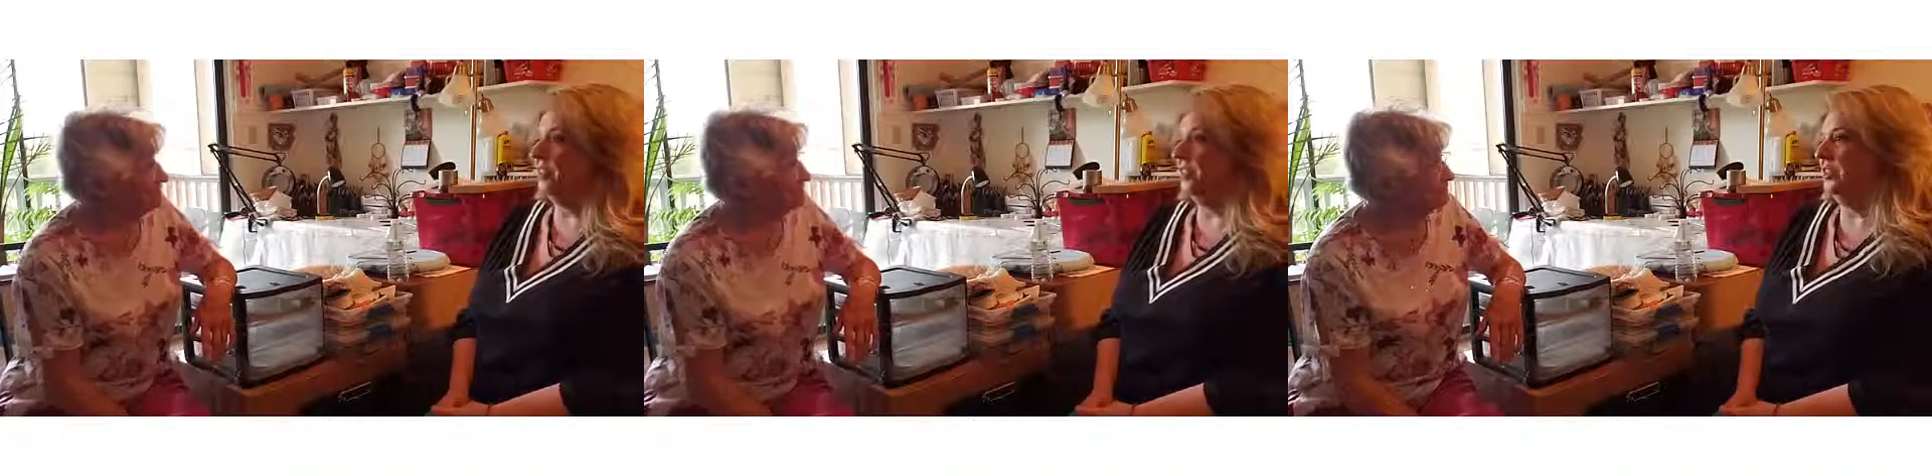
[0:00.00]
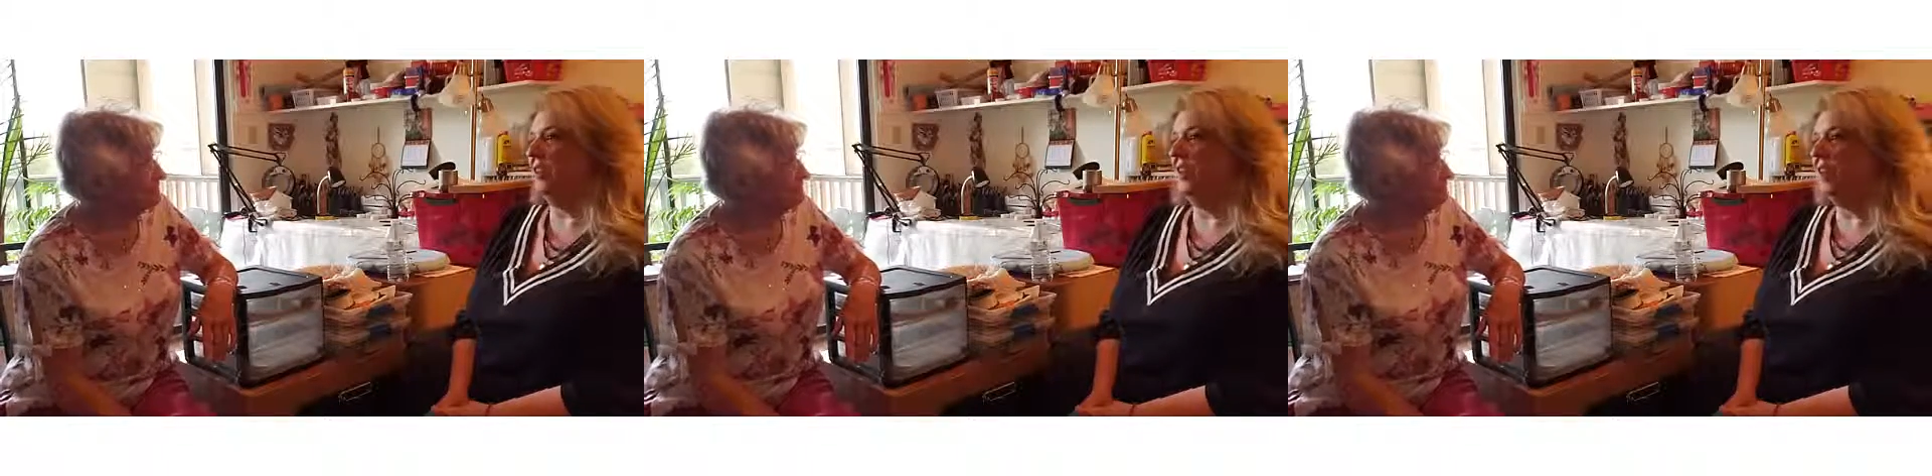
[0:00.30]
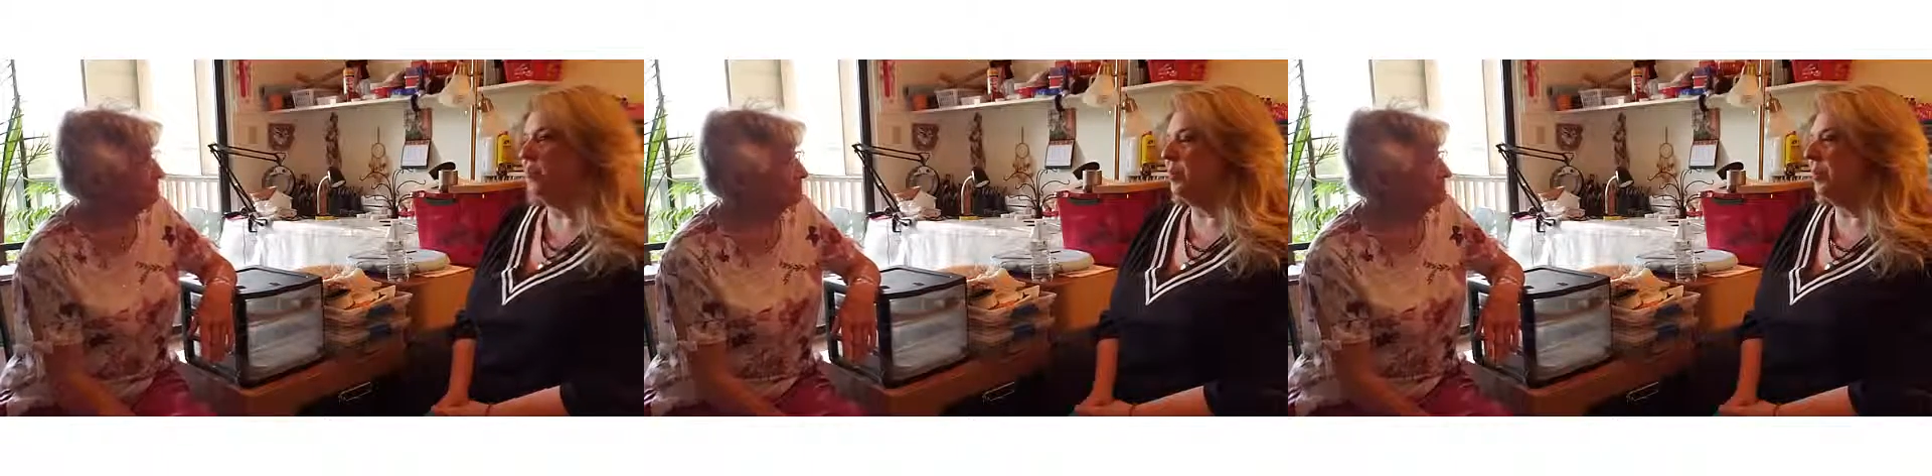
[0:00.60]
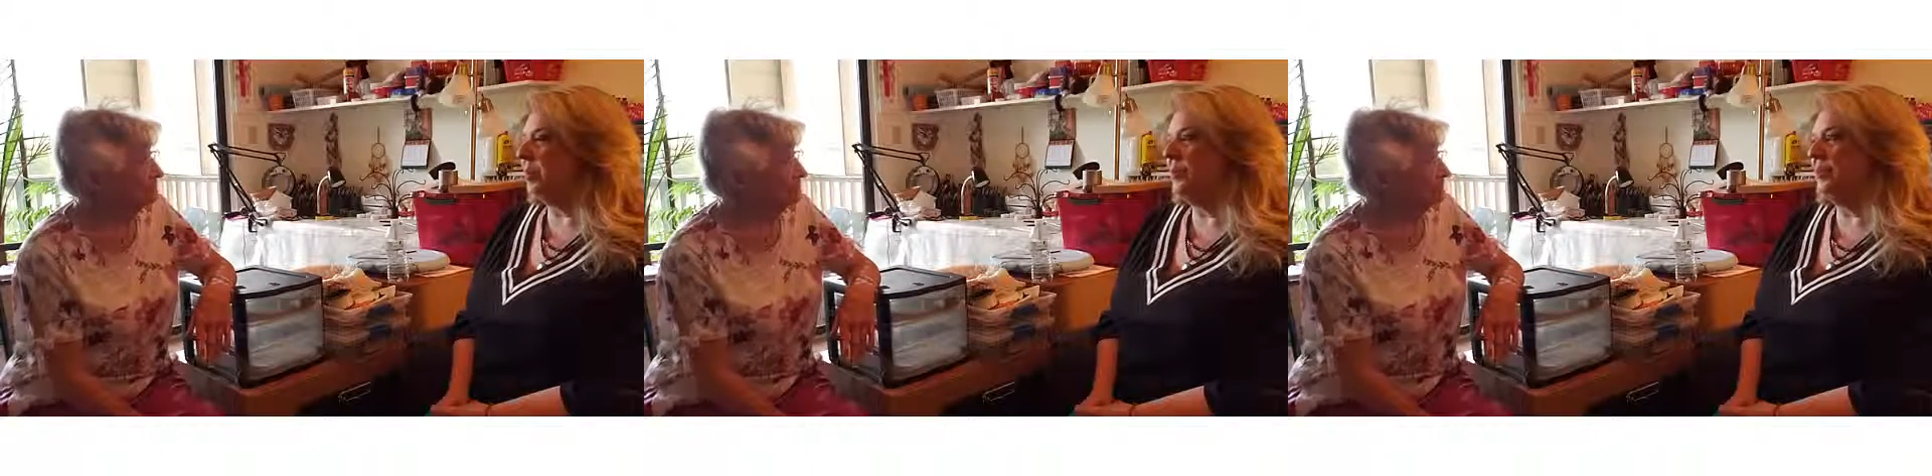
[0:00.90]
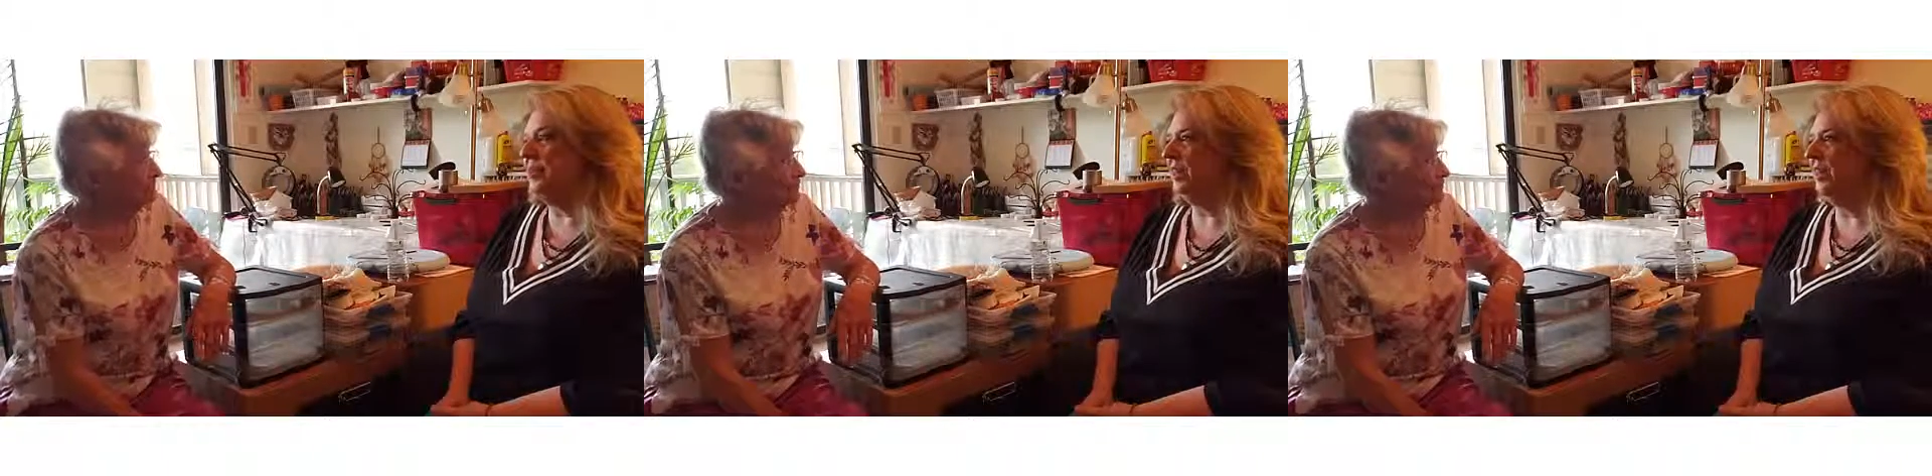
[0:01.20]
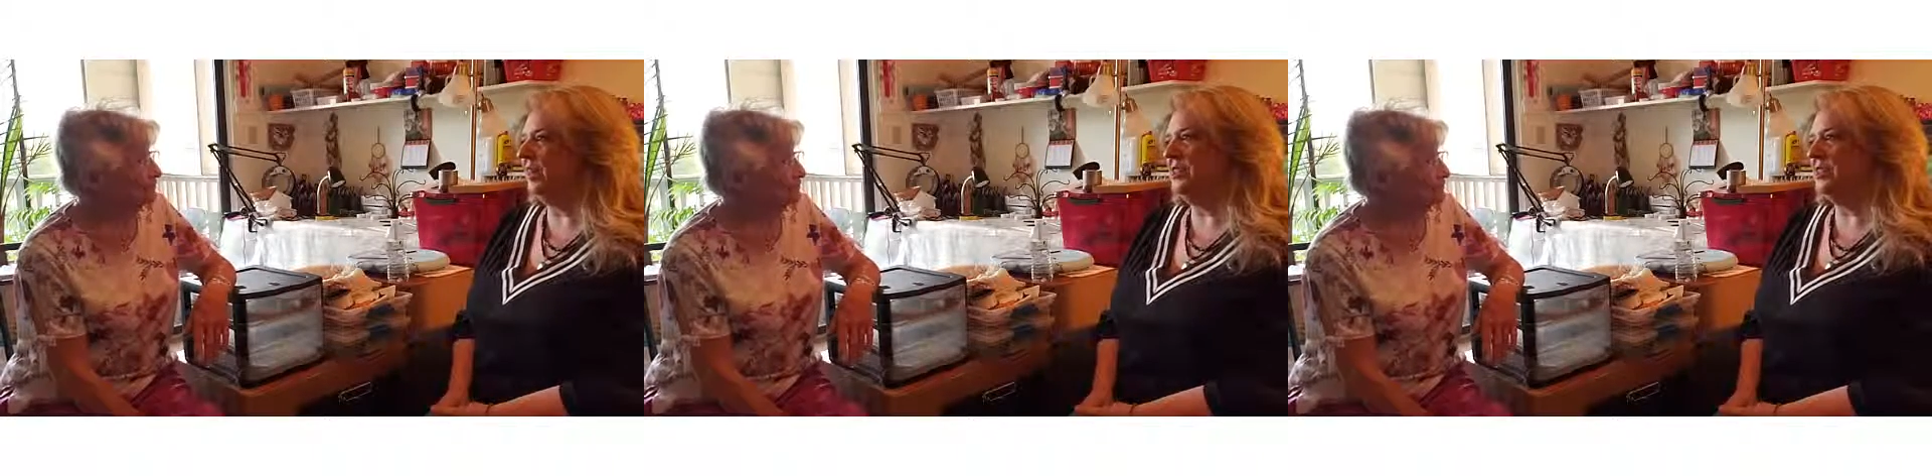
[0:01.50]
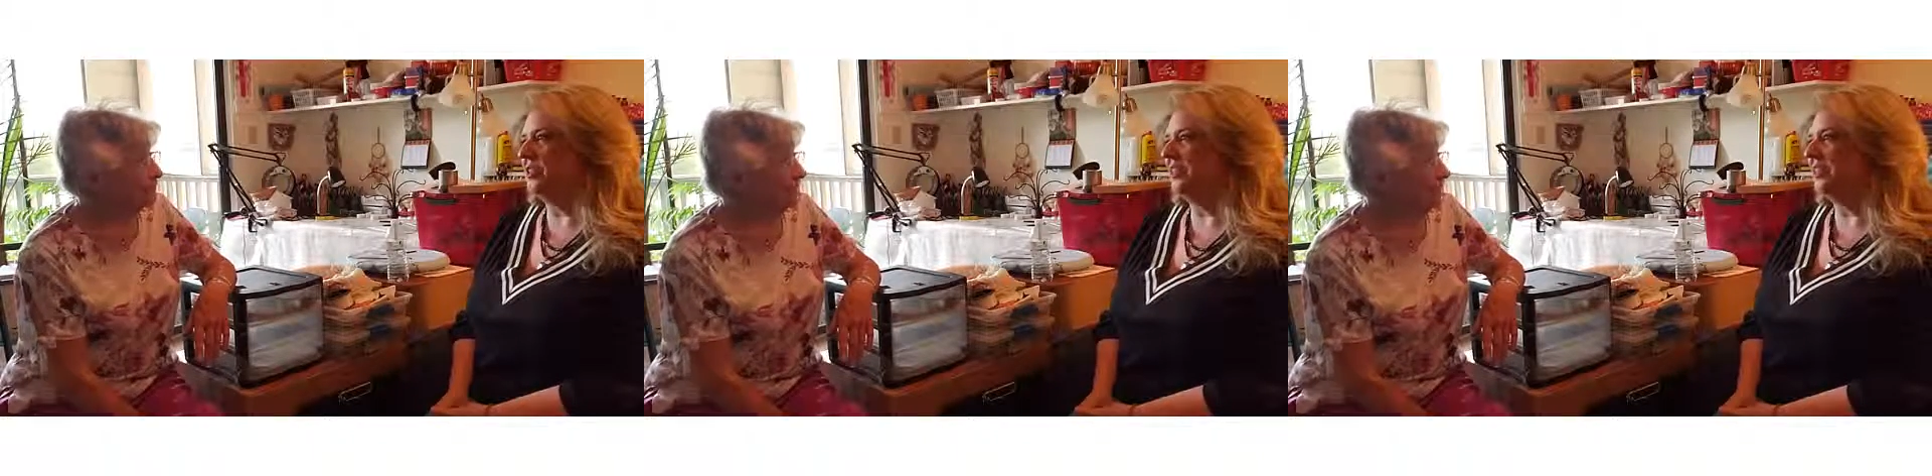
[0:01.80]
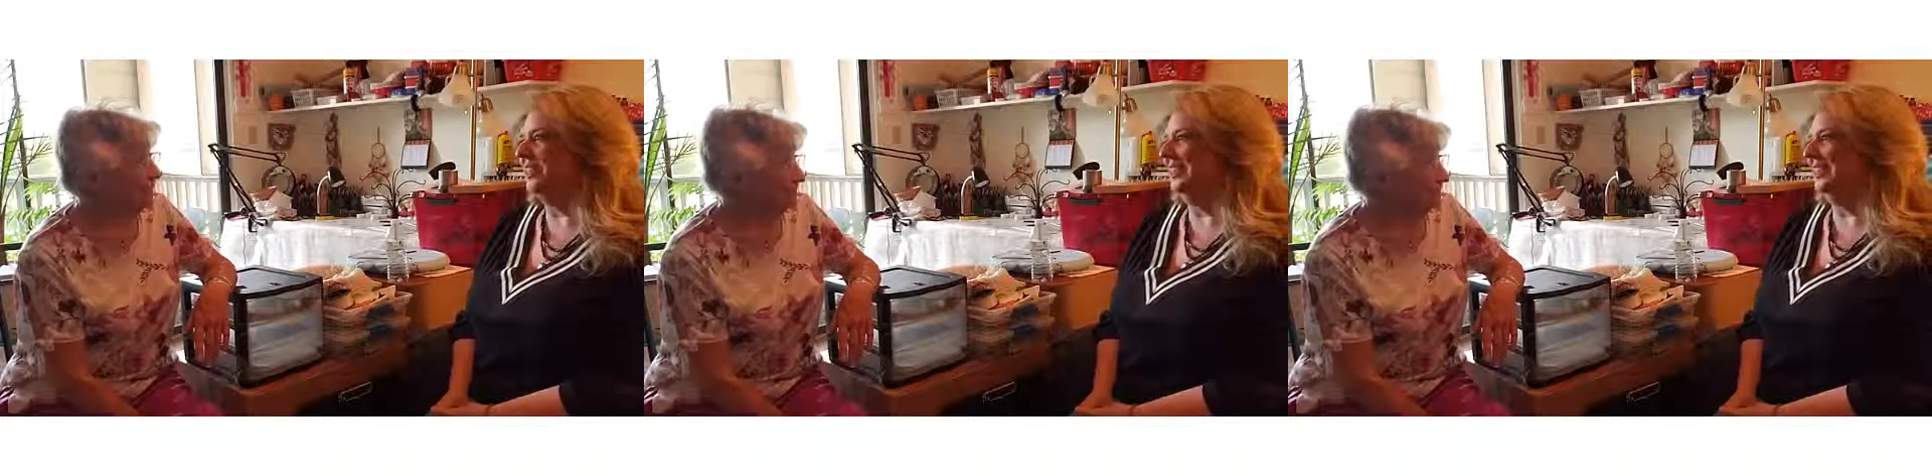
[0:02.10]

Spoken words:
there's a lot of people with guns, so.